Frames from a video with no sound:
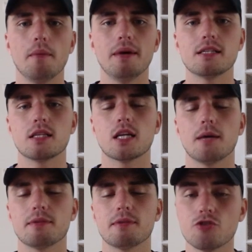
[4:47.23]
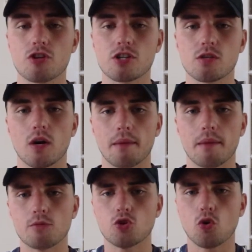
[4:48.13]
into the club? It's an interesting
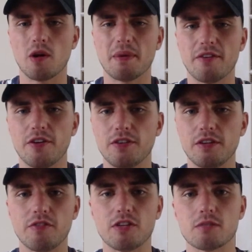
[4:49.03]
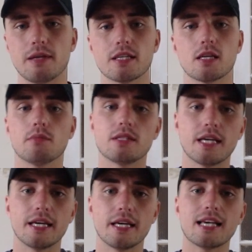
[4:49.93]
one. I'm sure it'd be a 50-50 split. Some would
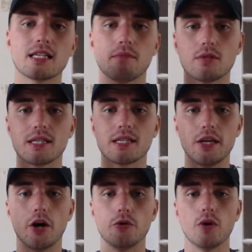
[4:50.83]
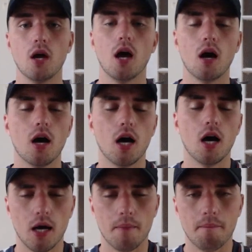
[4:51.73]
say yes, some would say no.
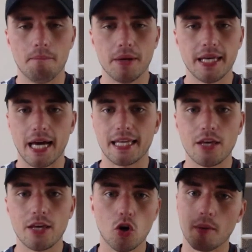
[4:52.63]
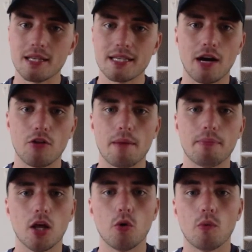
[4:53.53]
But yeah, get your comments down there
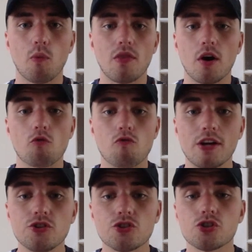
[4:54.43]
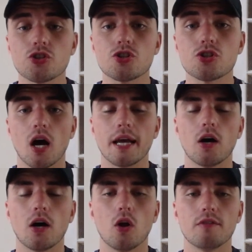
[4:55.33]
below and whether Rangers should sign
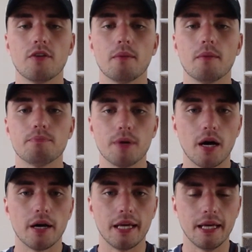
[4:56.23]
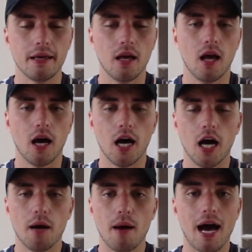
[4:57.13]
Oliver McBurnie.
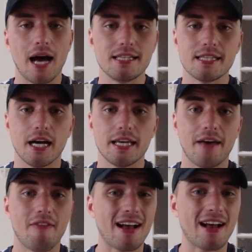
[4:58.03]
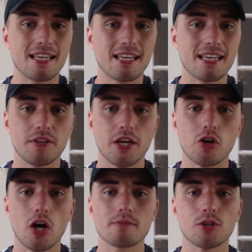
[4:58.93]
And that's it for the video,
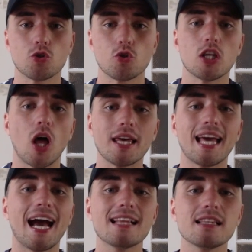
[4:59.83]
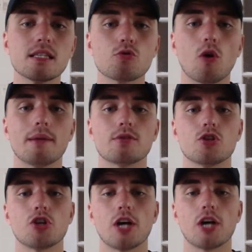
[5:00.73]
guys. Make sure you like and subscribe to
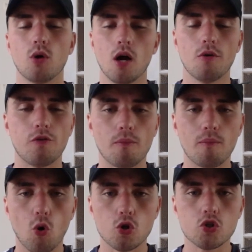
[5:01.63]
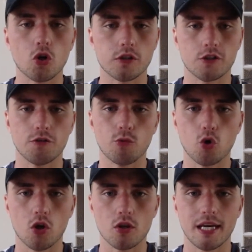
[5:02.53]
the channel for more Scottish football
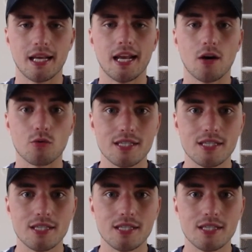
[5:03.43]
content, and I'll